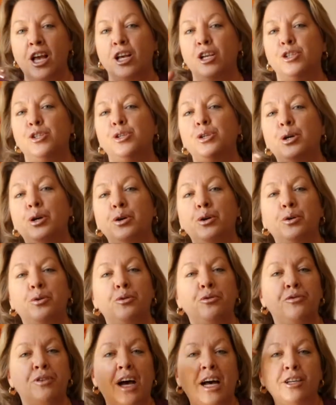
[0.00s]

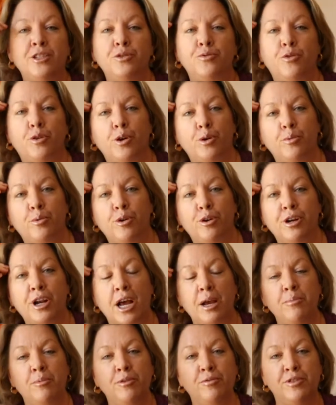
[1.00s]
So fast forward,
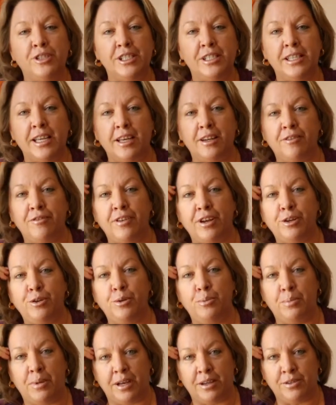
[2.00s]
I moved to Santa Fe,
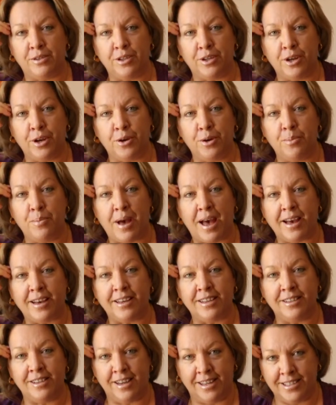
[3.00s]
New Mexico back
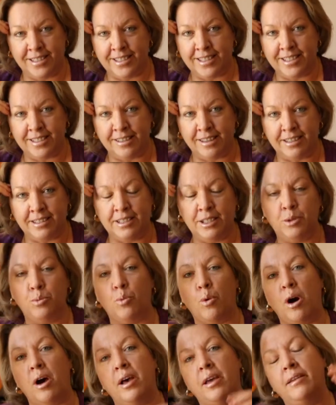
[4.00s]
in
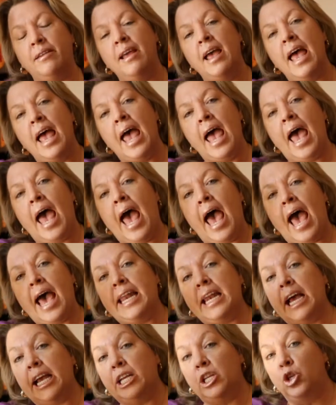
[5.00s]
1991.
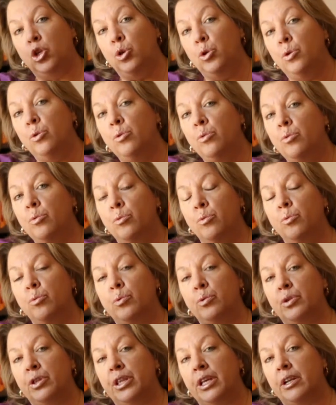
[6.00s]
And I
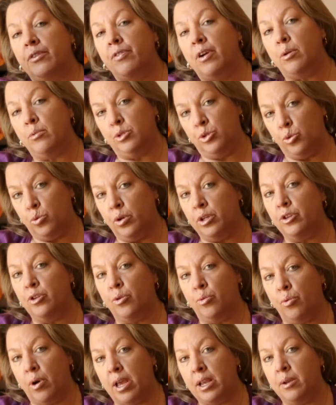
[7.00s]
knew that if I was going
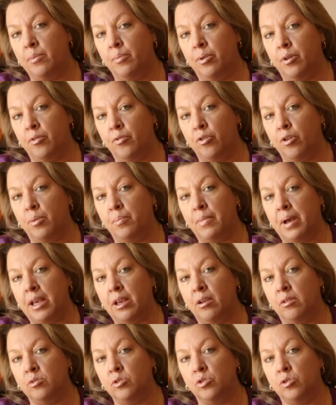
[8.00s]
to write and perform
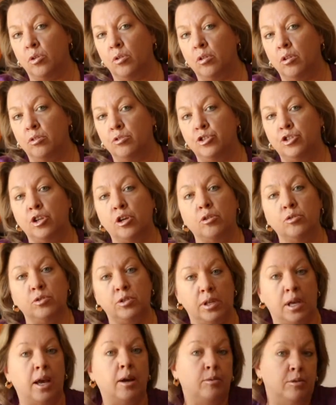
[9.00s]
my own solo
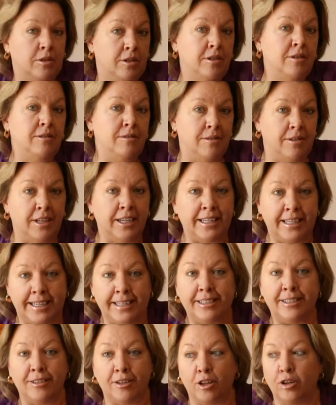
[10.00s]
shows, I was going to
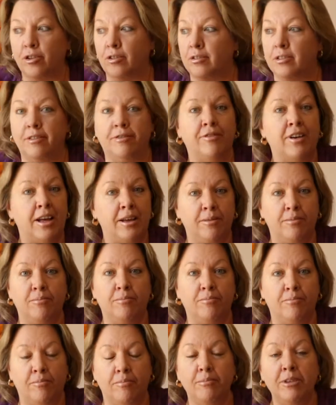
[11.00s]
need to learn to
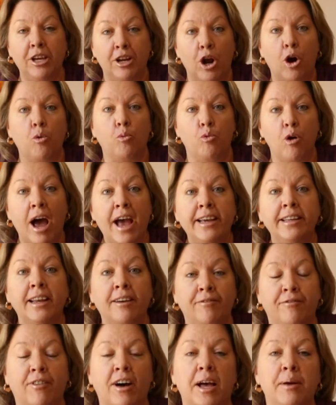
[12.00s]
write
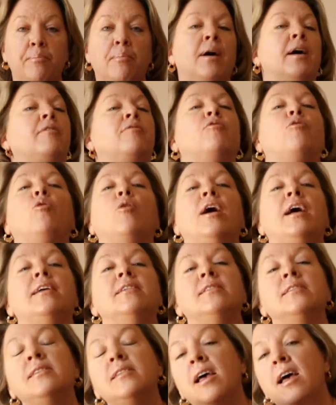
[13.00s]
and find my
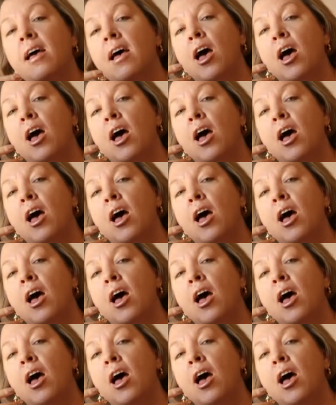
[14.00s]
voice.